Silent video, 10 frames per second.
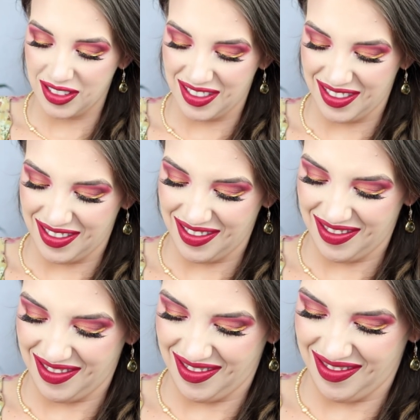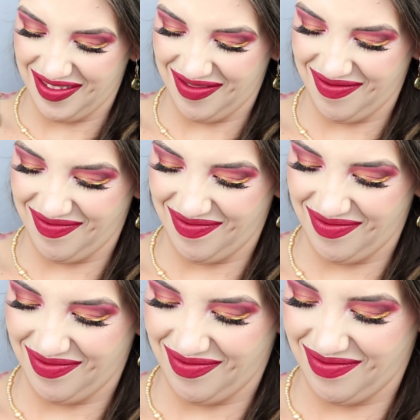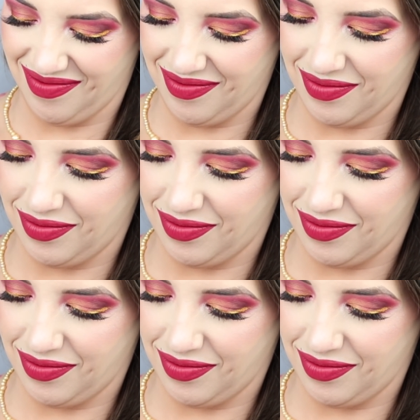[no speech]